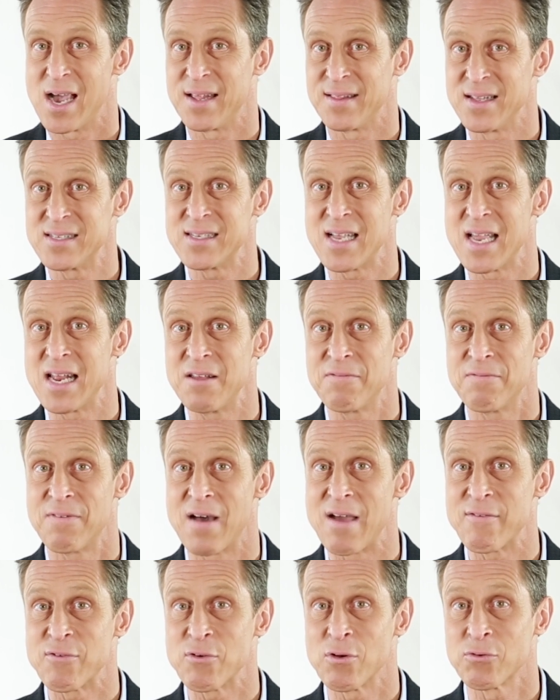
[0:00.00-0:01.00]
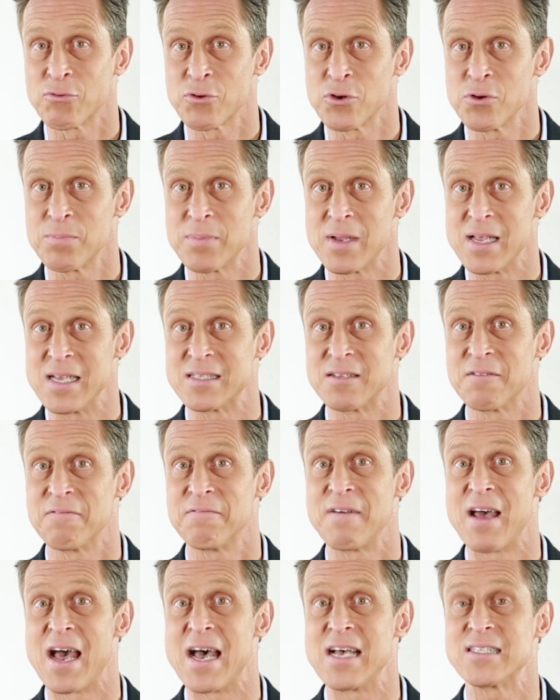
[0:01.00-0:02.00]
And this 85 year old group is the
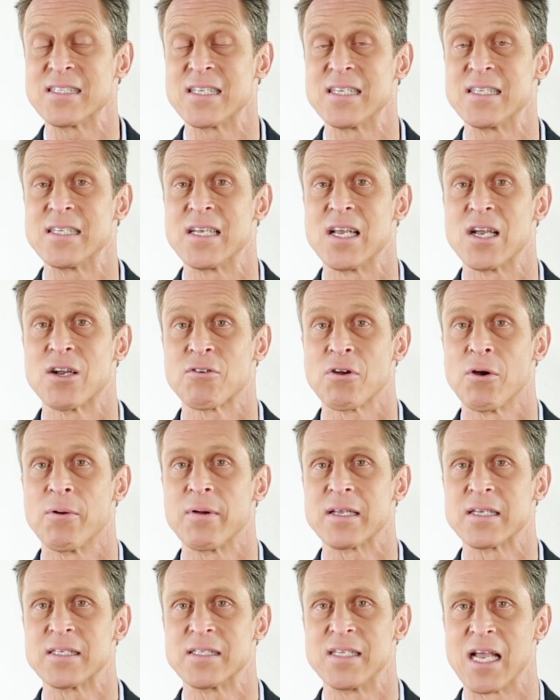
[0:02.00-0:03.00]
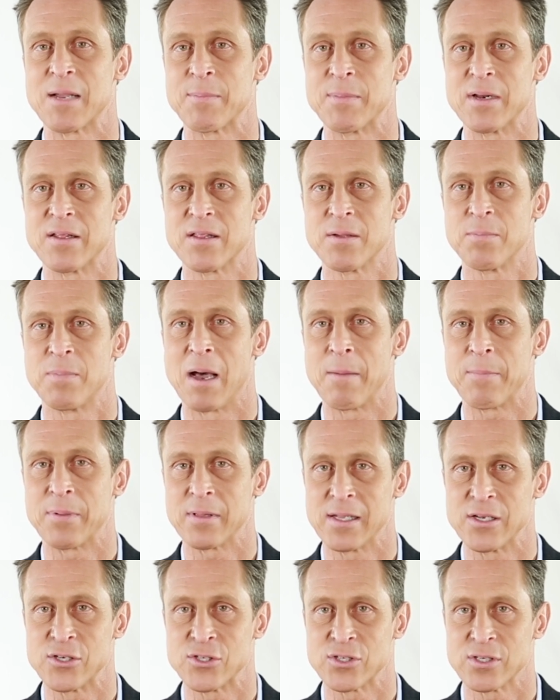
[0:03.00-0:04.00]
fastest growing segment of the
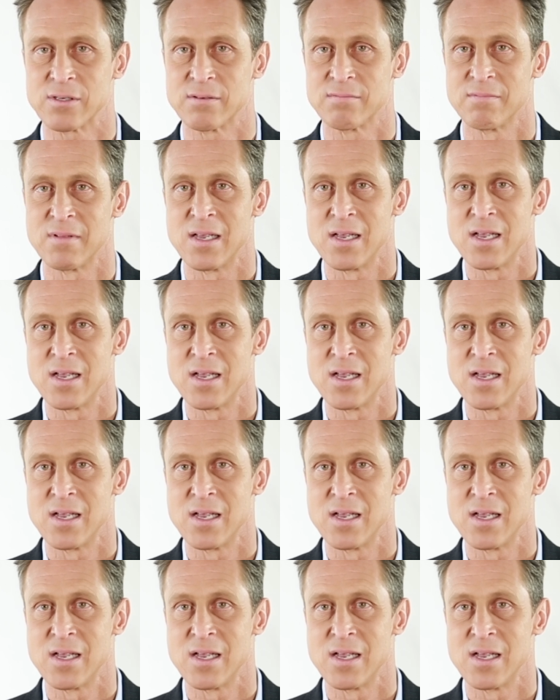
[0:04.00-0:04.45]
population.